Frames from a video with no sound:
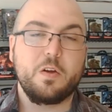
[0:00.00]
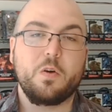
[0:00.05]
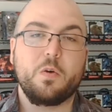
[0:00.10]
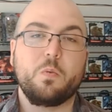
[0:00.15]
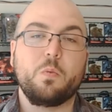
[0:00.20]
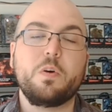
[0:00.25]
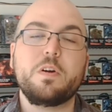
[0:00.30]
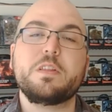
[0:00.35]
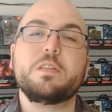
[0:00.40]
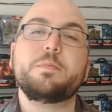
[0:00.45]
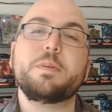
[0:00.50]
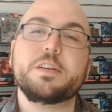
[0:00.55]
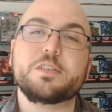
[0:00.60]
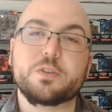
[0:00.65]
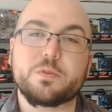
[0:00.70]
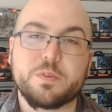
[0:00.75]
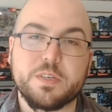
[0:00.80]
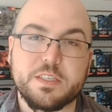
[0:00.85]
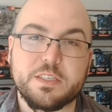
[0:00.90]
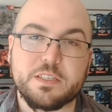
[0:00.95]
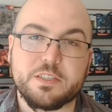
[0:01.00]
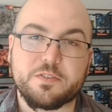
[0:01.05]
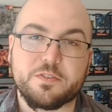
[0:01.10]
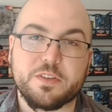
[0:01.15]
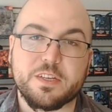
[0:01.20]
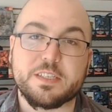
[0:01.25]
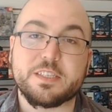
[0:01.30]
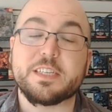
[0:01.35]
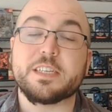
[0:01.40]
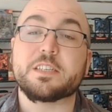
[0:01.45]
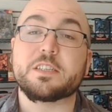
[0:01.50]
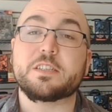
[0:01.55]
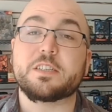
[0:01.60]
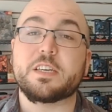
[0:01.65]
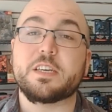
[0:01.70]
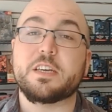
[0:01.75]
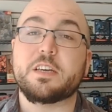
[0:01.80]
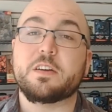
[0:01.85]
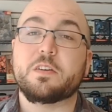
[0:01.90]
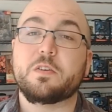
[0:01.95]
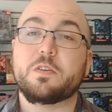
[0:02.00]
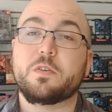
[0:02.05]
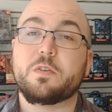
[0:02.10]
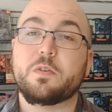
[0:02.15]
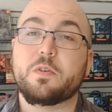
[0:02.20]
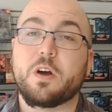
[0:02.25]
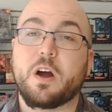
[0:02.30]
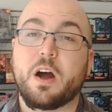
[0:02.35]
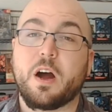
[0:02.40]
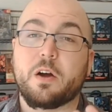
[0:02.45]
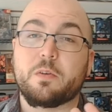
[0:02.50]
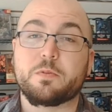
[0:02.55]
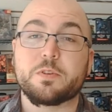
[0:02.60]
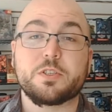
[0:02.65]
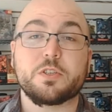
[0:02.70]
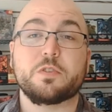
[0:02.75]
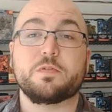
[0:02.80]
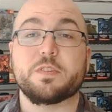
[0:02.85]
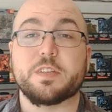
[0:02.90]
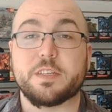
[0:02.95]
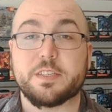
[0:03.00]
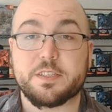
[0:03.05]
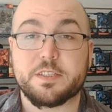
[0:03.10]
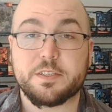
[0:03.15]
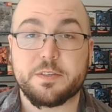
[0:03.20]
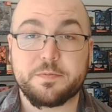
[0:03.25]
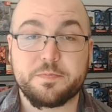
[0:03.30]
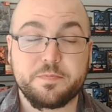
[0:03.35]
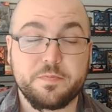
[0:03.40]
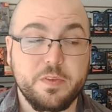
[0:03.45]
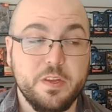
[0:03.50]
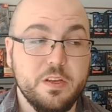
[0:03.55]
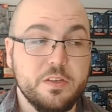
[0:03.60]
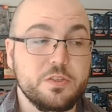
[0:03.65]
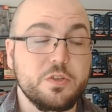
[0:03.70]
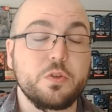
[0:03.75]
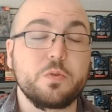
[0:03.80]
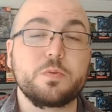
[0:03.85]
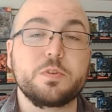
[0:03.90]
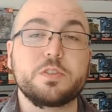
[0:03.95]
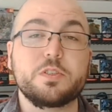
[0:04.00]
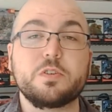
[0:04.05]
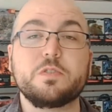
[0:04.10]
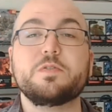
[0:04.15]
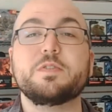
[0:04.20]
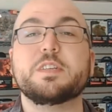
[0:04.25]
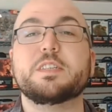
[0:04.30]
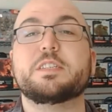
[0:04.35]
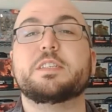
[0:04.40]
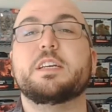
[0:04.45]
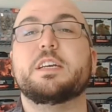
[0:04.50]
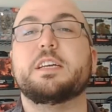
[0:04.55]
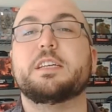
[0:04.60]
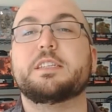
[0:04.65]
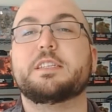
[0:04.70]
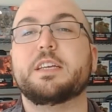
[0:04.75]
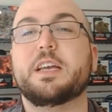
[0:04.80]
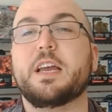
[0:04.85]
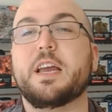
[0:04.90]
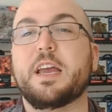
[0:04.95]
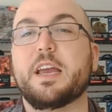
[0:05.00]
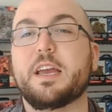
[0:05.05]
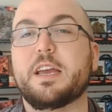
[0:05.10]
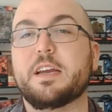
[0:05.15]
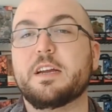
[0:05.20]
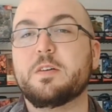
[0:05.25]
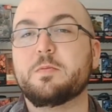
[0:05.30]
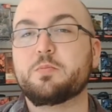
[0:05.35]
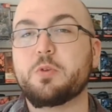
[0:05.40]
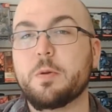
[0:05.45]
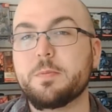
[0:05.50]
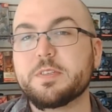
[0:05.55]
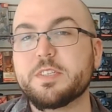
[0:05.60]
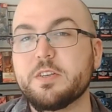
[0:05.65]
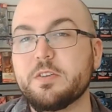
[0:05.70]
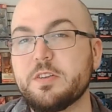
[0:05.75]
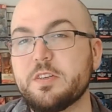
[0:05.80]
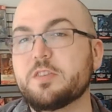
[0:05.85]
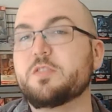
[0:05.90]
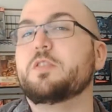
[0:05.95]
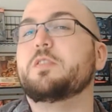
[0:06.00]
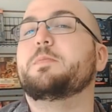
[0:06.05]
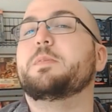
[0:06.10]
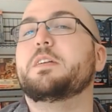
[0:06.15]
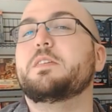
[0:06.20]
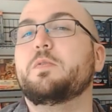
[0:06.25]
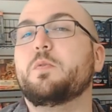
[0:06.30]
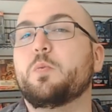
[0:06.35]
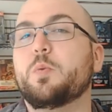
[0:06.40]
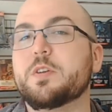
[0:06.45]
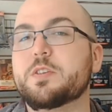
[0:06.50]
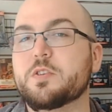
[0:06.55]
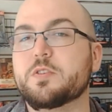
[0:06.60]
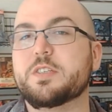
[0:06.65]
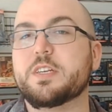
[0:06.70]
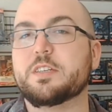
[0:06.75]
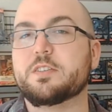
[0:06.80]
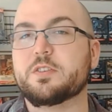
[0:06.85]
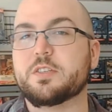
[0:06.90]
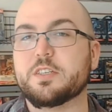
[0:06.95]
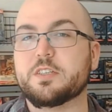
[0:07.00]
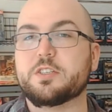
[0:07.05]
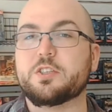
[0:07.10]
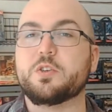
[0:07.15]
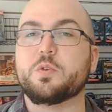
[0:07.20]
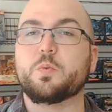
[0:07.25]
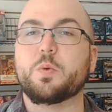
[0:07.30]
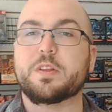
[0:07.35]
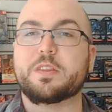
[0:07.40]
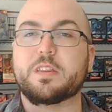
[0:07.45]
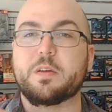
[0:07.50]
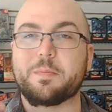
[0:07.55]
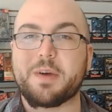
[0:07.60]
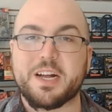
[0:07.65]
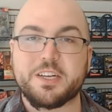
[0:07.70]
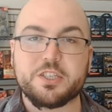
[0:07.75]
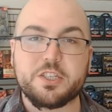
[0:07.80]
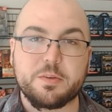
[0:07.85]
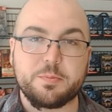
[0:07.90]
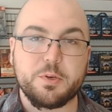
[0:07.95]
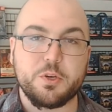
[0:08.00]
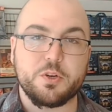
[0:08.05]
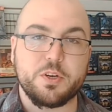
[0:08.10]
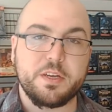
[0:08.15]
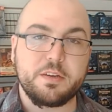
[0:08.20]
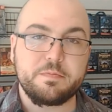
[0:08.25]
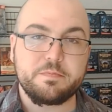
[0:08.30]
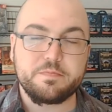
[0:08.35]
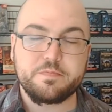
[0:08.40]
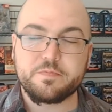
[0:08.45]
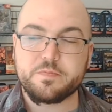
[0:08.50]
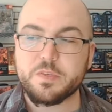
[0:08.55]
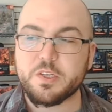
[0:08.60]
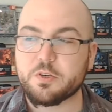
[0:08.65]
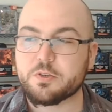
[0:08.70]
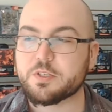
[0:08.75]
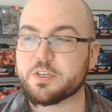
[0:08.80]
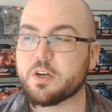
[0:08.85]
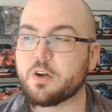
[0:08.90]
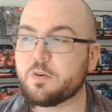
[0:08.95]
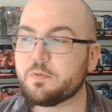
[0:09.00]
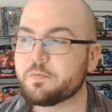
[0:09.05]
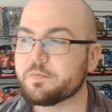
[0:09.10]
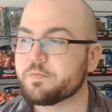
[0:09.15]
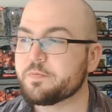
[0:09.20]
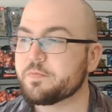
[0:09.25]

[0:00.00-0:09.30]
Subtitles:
One of the major reasons for this is the reserve list. So the reserve list is a promissory agreement Wizards entered into with the Magic community years ago,